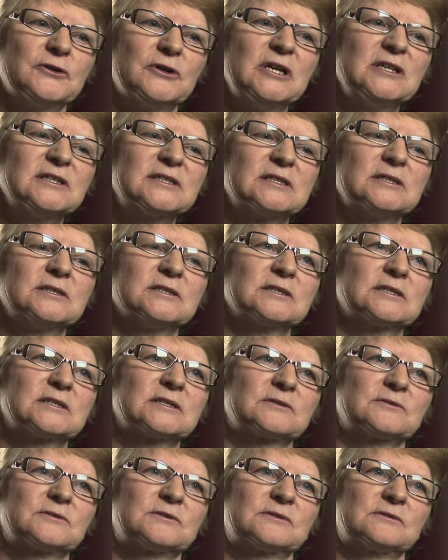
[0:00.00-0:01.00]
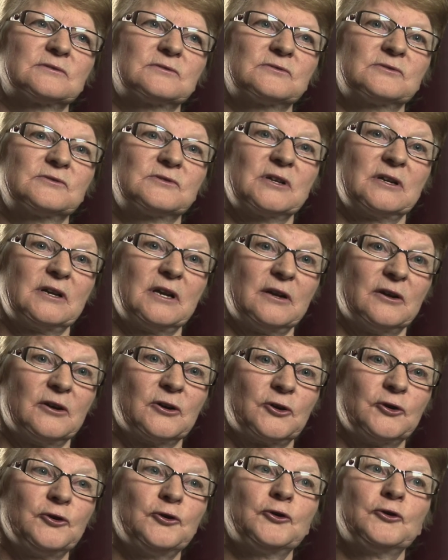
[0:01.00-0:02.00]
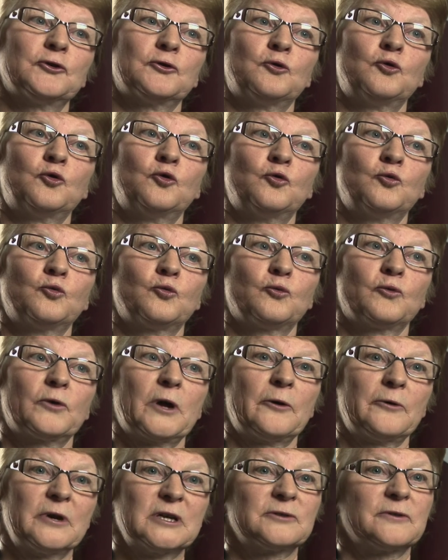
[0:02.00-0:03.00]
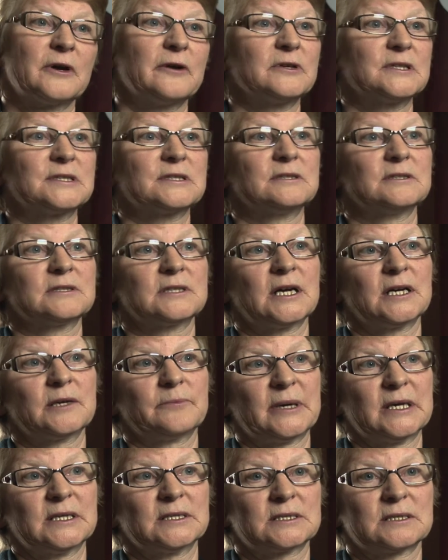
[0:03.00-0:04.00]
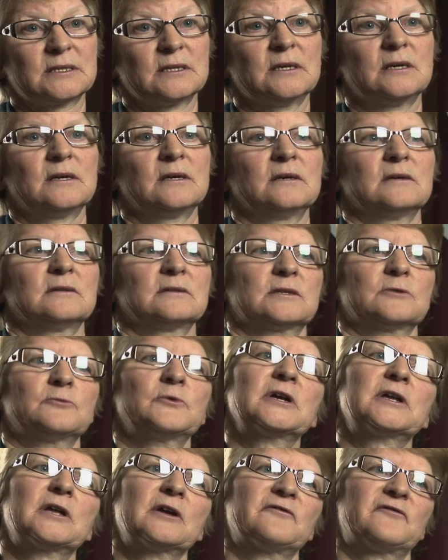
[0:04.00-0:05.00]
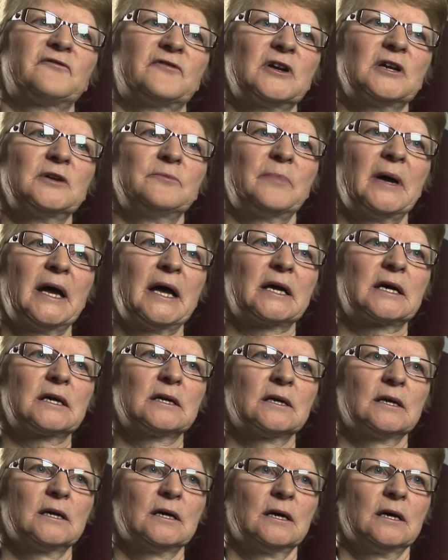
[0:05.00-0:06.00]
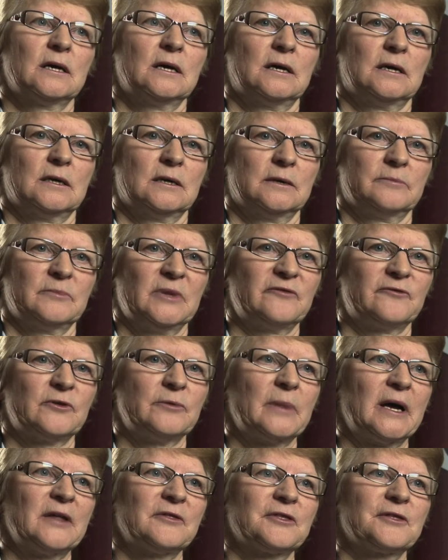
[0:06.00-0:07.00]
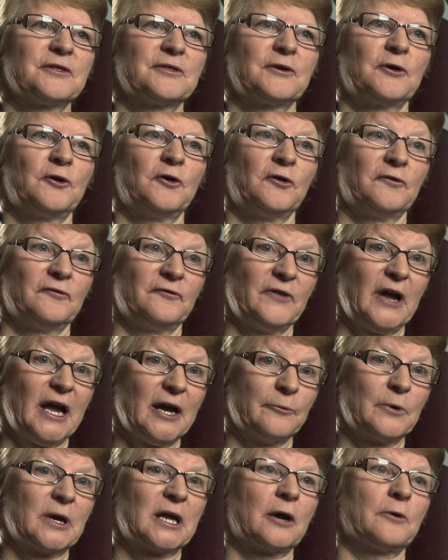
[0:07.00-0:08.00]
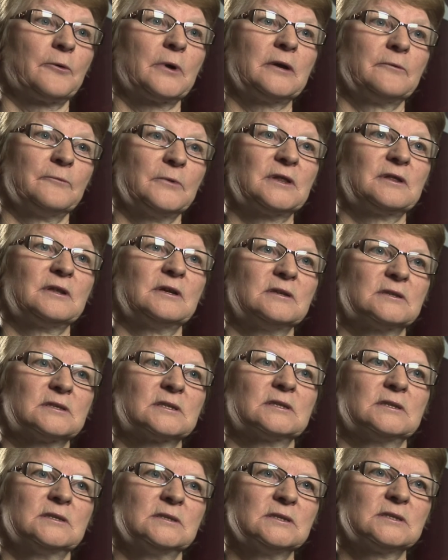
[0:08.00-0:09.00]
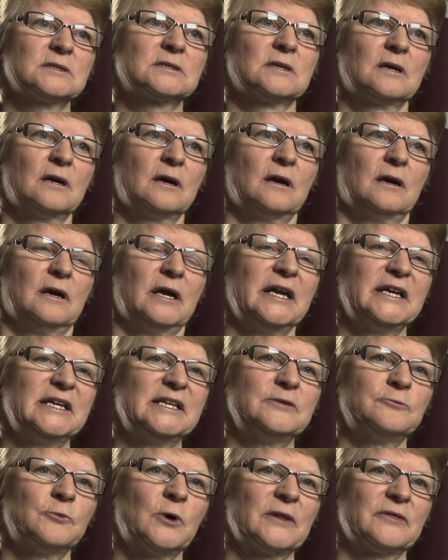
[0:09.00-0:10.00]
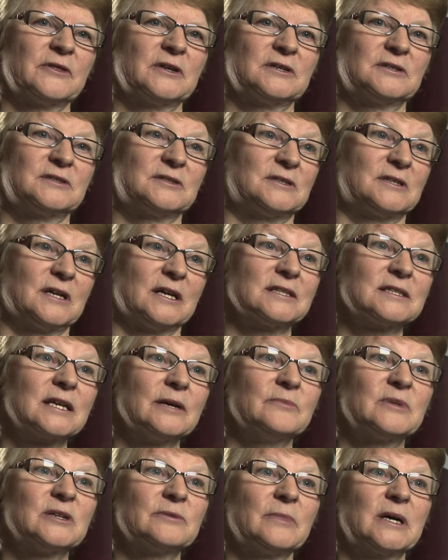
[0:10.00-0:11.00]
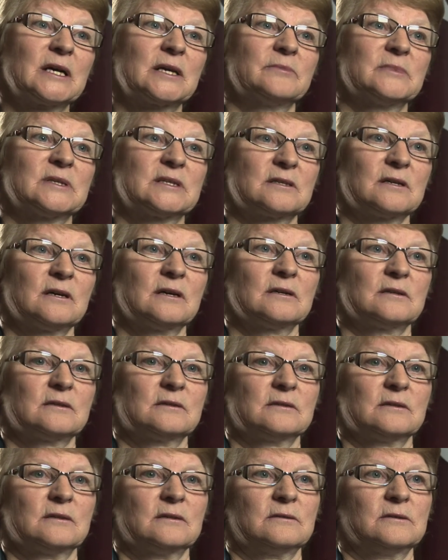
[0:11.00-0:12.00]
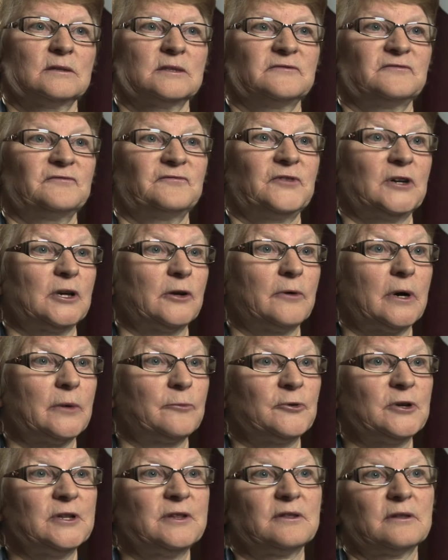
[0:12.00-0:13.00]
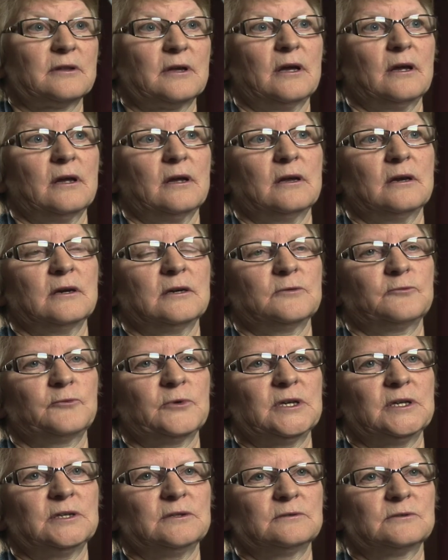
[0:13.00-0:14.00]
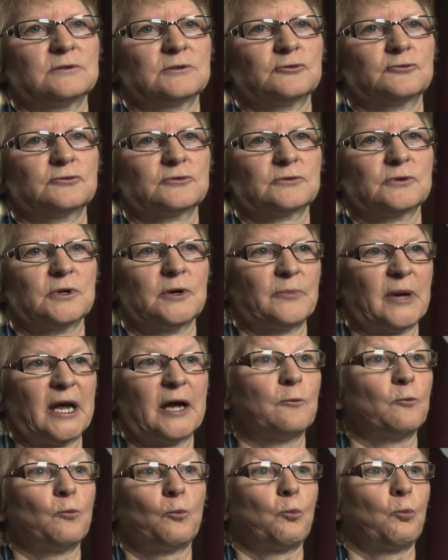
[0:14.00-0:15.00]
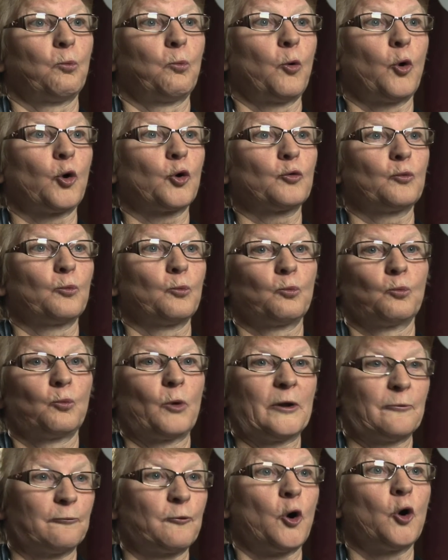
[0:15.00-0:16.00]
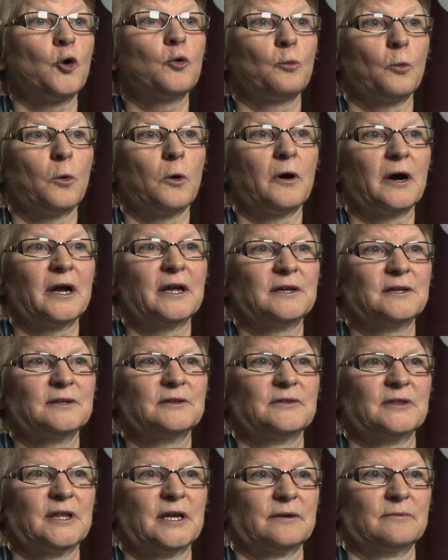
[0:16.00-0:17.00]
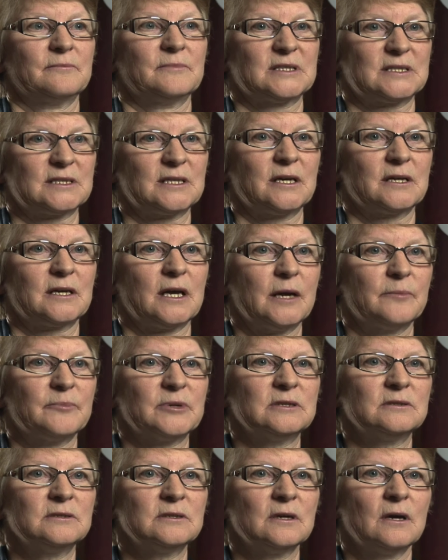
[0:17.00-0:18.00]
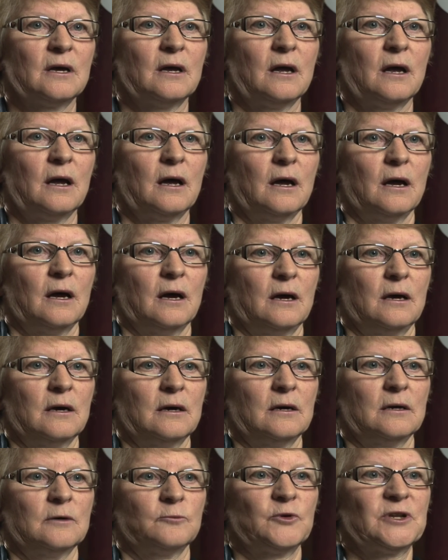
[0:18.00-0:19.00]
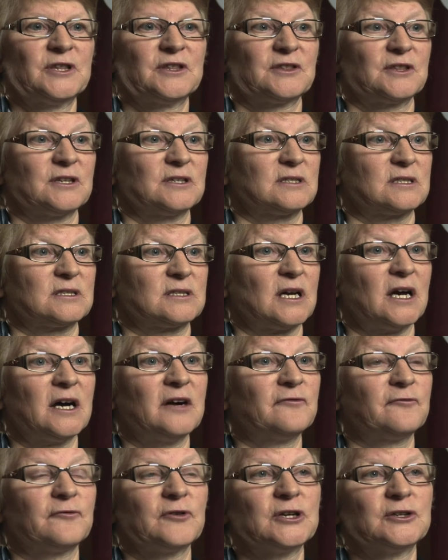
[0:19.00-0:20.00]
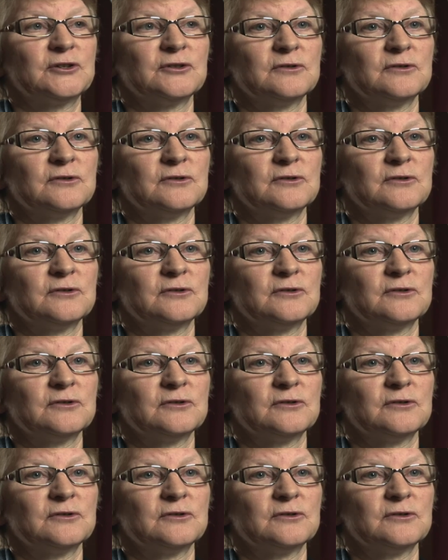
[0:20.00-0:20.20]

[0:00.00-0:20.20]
incidents that occur all go into our incident database. So we get feedback every month of how we're going with the incidents. Anyone that does happen to make a mistake, I follow up with, and we talk about what went wrong, why that mistake happened. With the staff, we